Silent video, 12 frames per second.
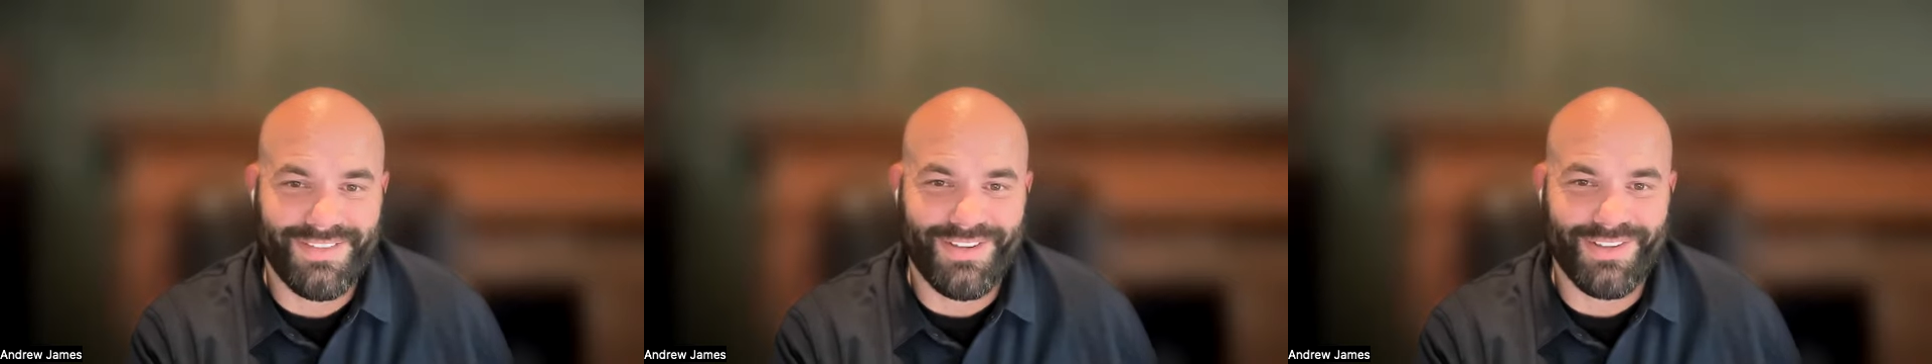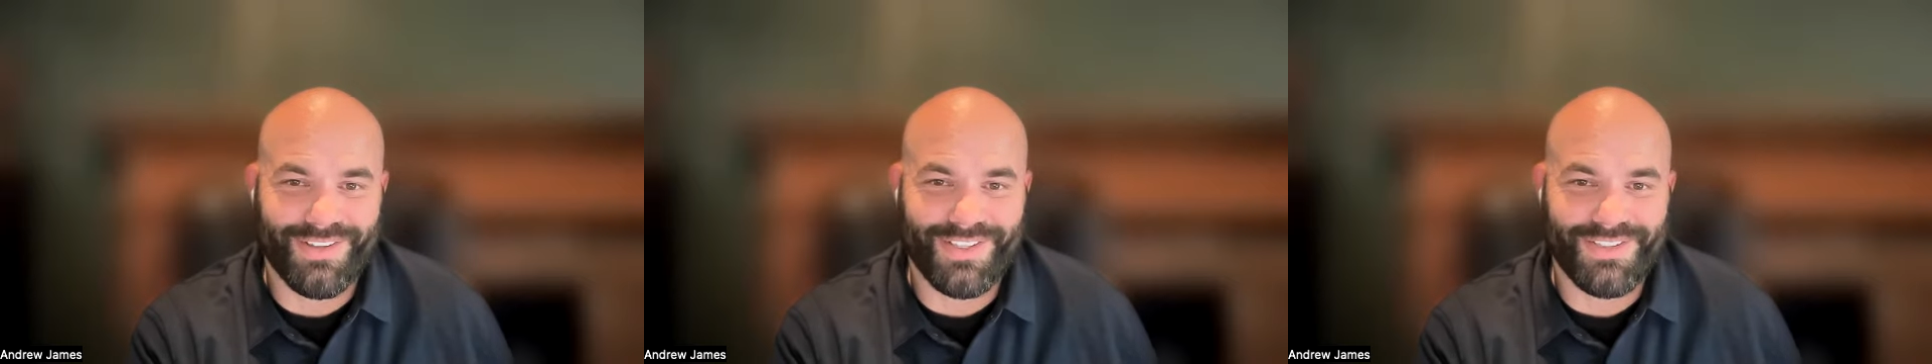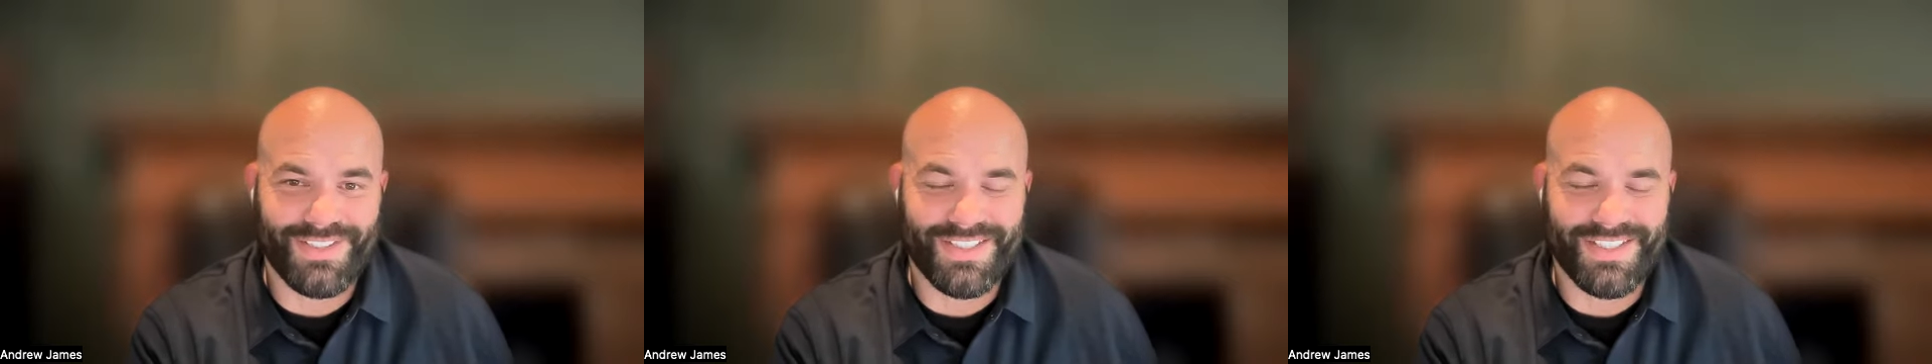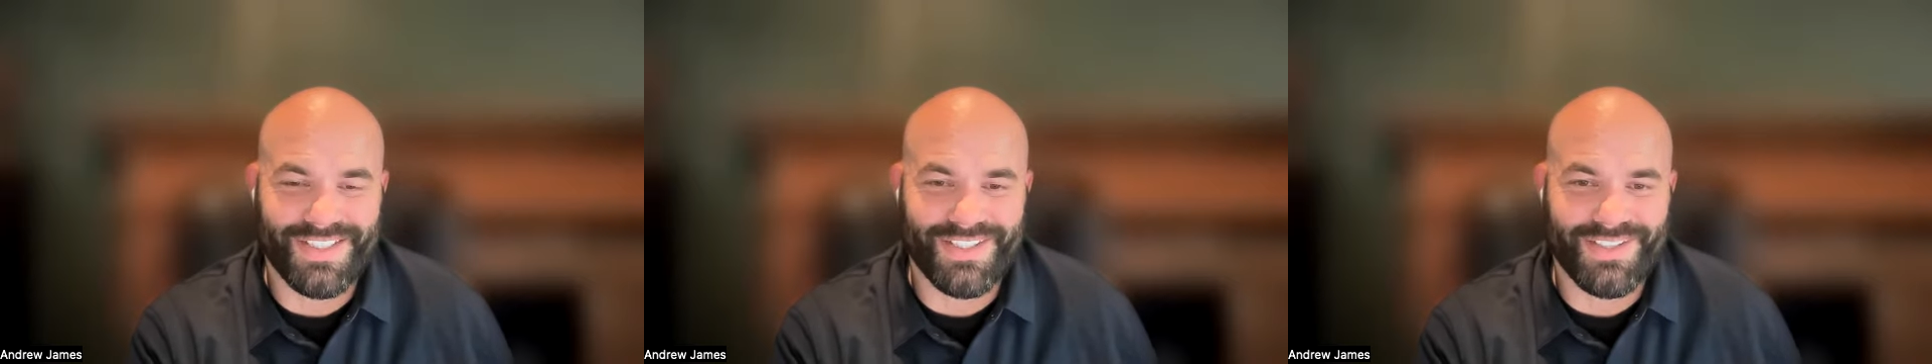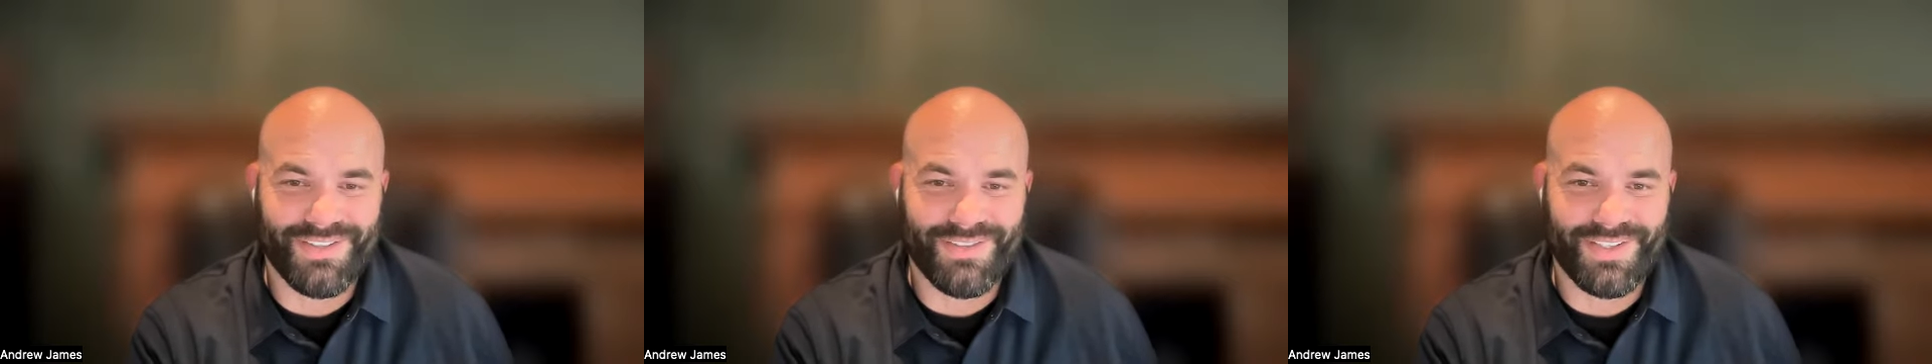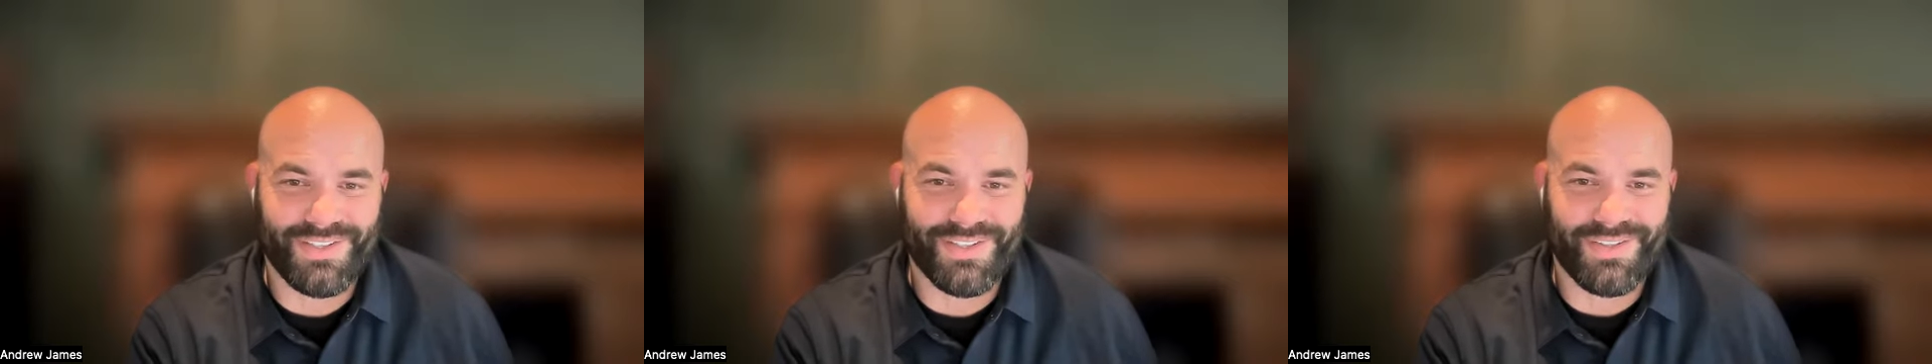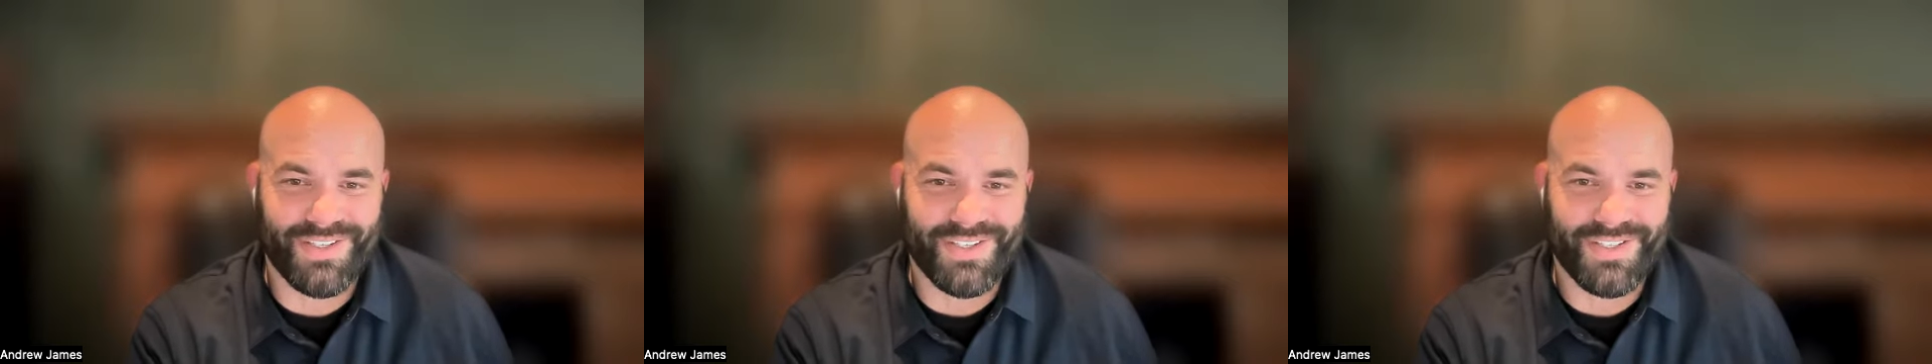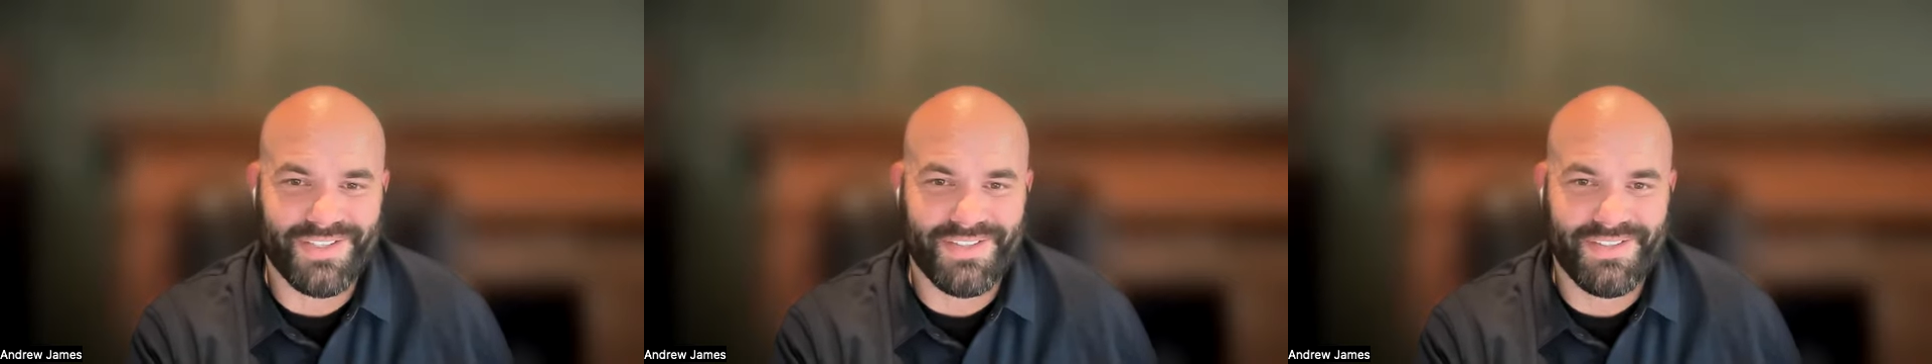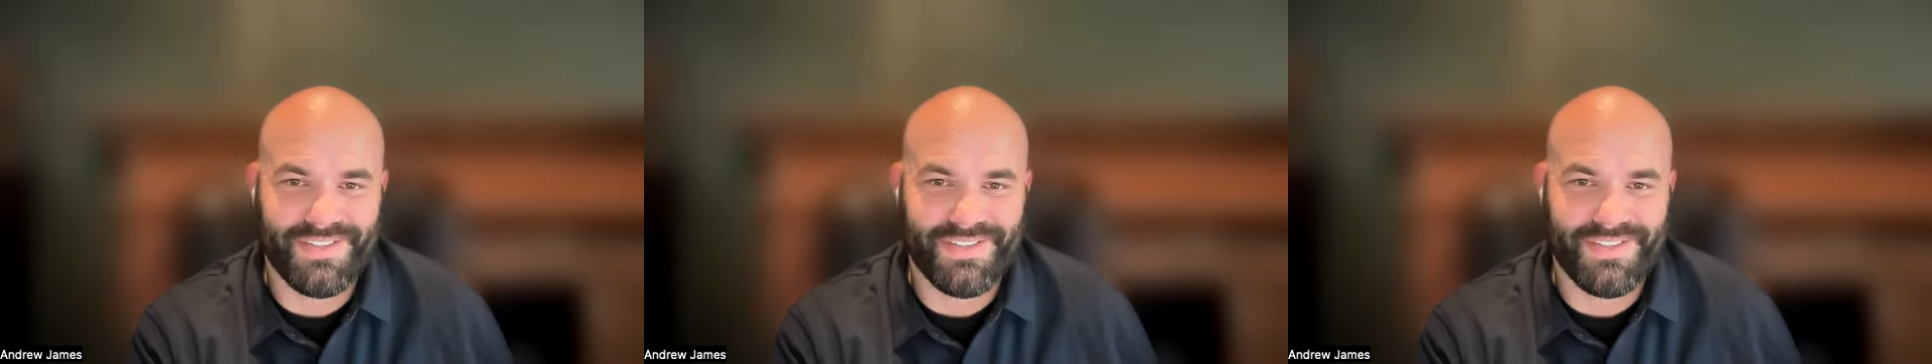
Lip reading: I'll let Chase answer the rest of your question.